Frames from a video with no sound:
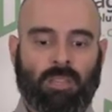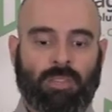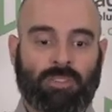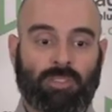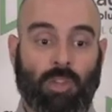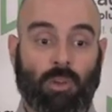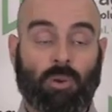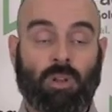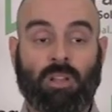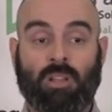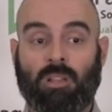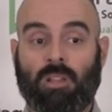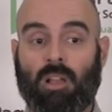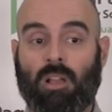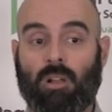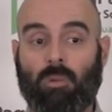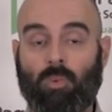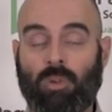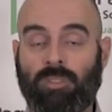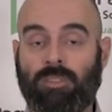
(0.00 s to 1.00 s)
So
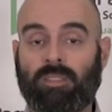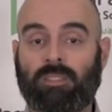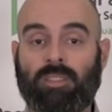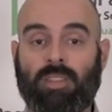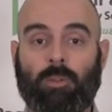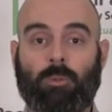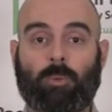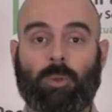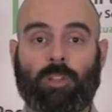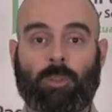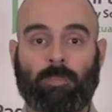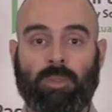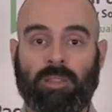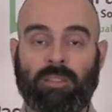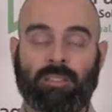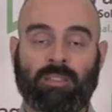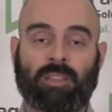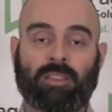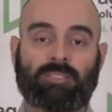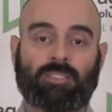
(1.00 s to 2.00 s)
one thing that I would
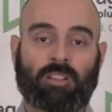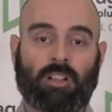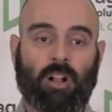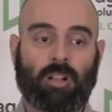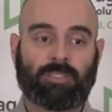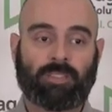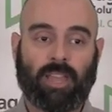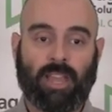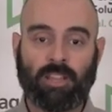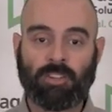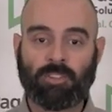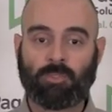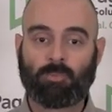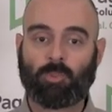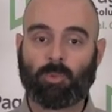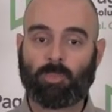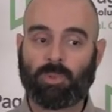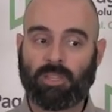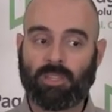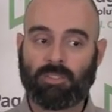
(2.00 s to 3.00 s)
recommend as a call to action
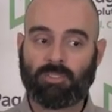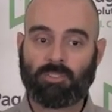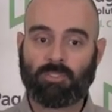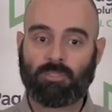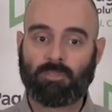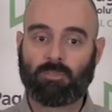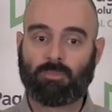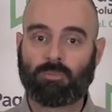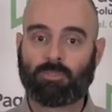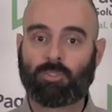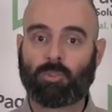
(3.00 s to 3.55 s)
would be to